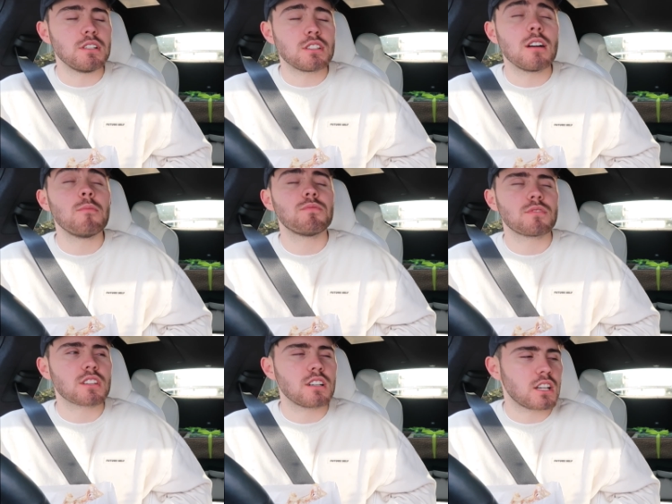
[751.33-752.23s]
me, he's like,
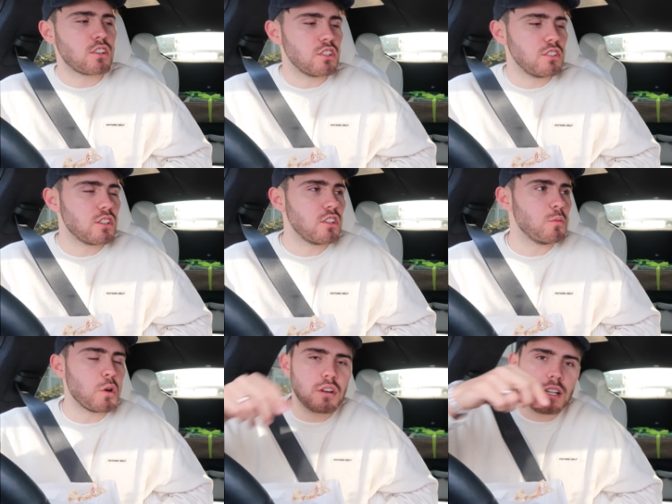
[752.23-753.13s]
I got you, don't you
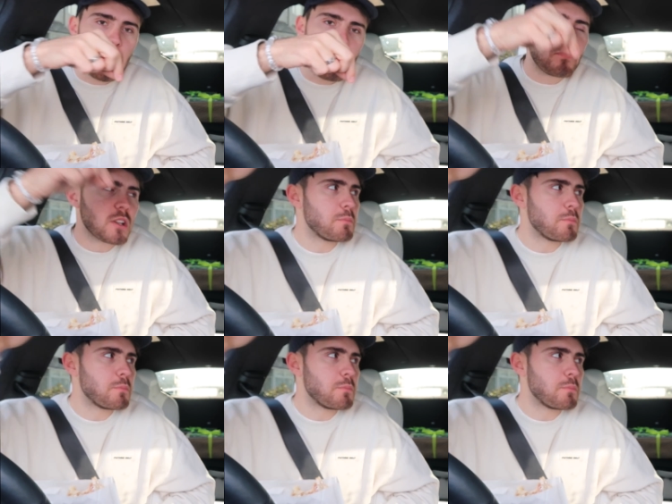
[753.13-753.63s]
worry. Um,